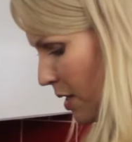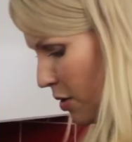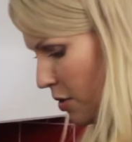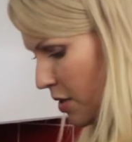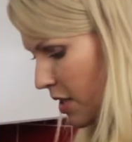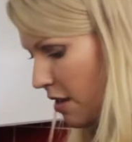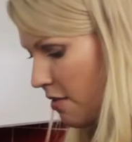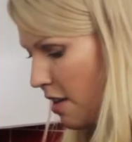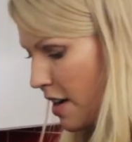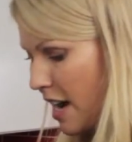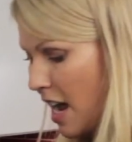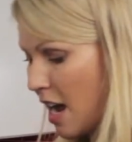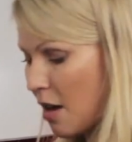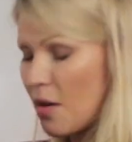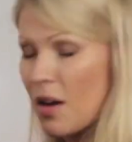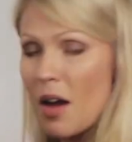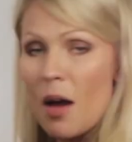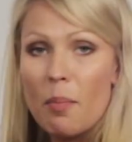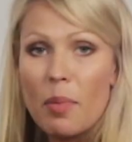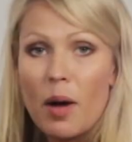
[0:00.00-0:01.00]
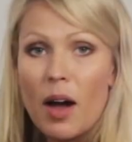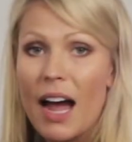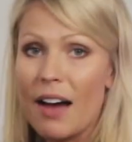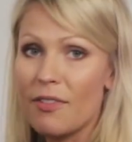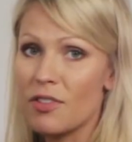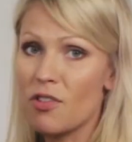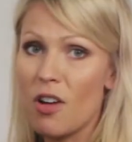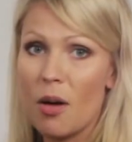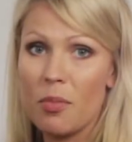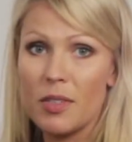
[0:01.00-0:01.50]
using it right now, but I
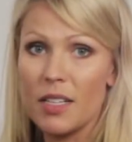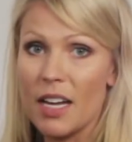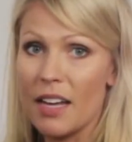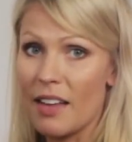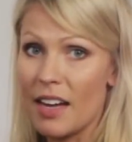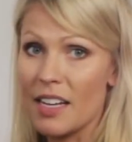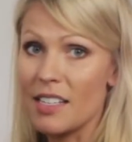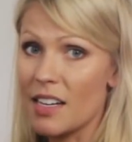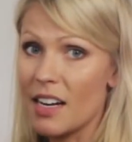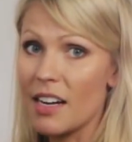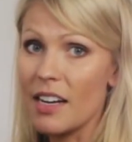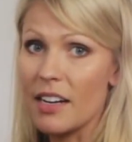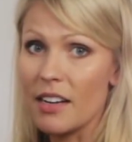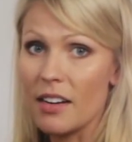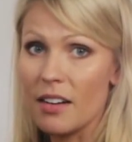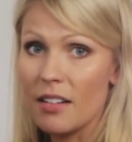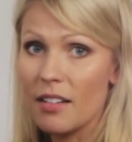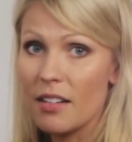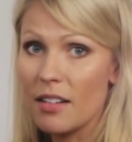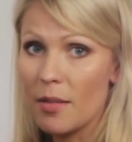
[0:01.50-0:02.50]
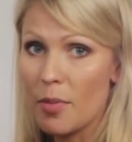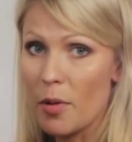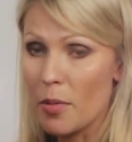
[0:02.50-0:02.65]
have scrubbed it and that is clean, I